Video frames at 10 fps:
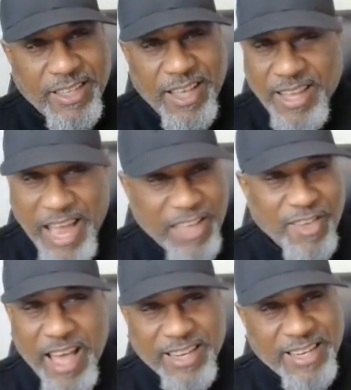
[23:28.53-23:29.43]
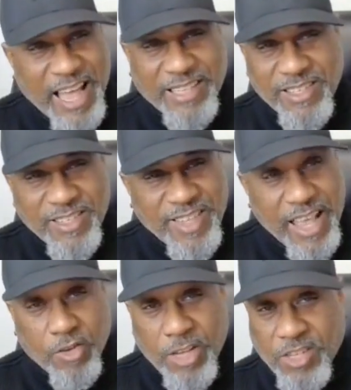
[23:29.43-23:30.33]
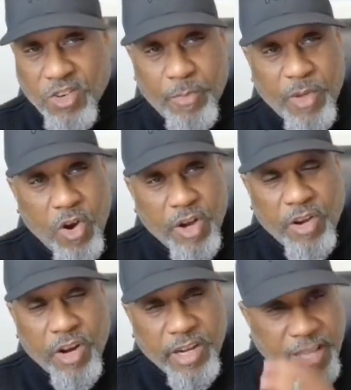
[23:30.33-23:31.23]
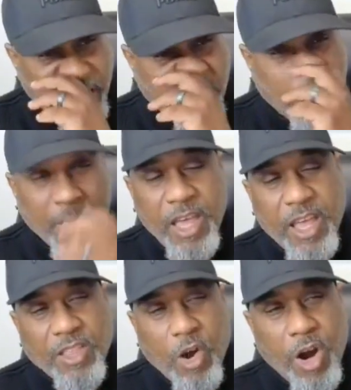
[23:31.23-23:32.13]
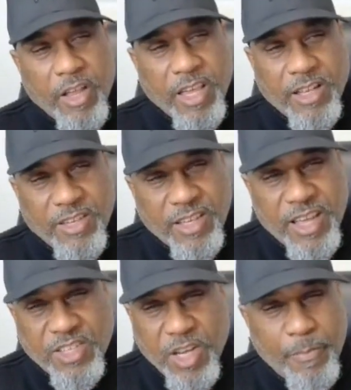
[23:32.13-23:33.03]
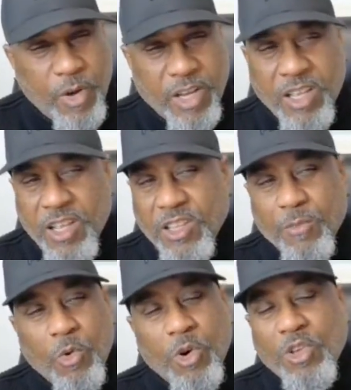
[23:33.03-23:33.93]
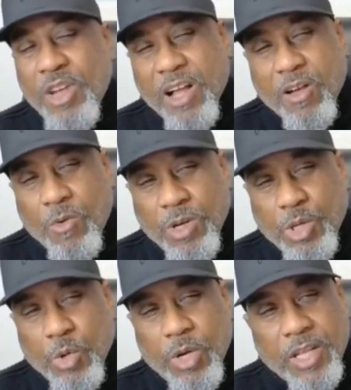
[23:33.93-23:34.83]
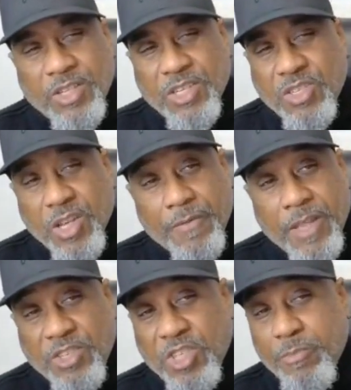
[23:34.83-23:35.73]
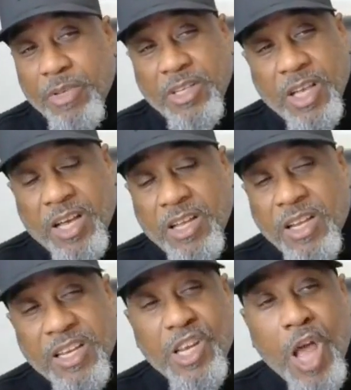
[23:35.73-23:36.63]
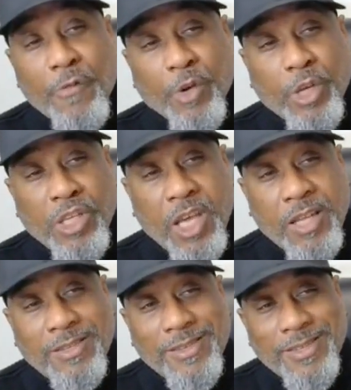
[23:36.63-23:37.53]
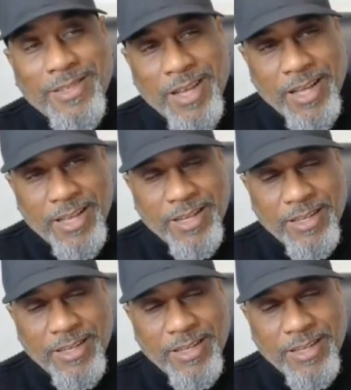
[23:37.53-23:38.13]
And now you got a nice little cycle that's going to be harder and harder to catch up. And the harder it gets to catch up on it, the more you're not going to want to do it. And just stuff that should be done never gets done.